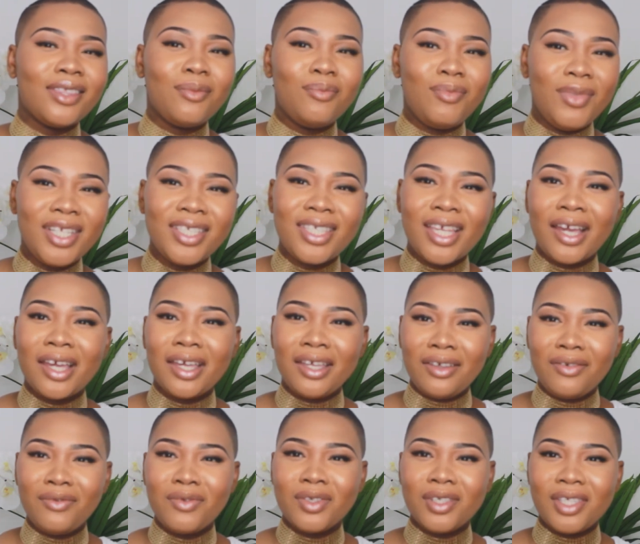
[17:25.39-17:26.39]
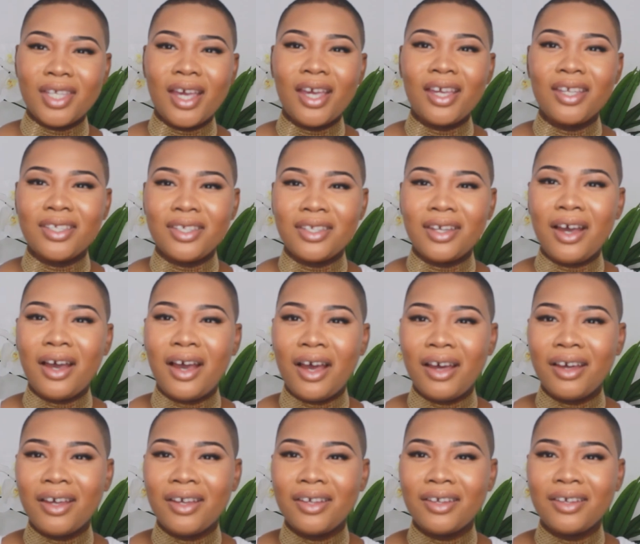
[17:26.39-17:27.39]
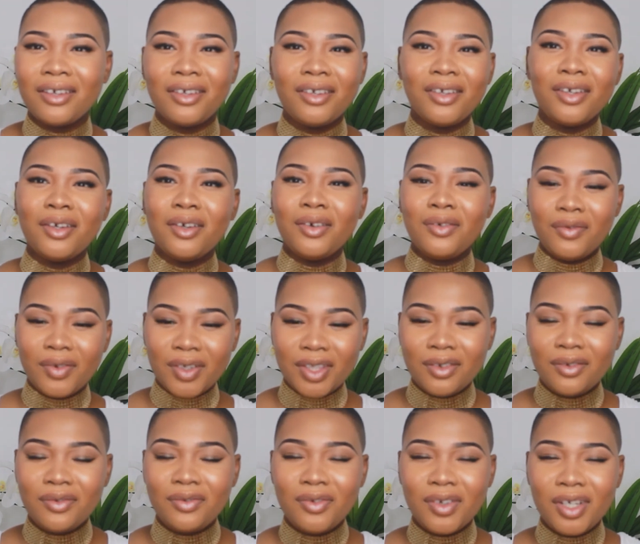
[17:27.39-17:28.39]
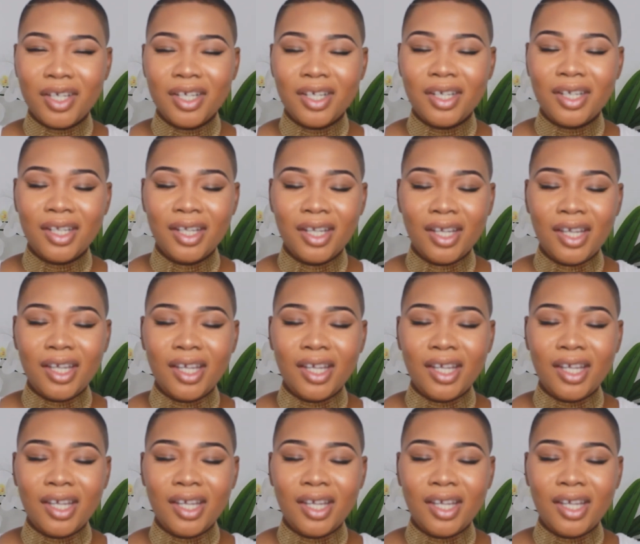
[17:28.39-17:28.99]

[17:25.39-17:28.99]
the least I can give you, sir, is a hug for the free,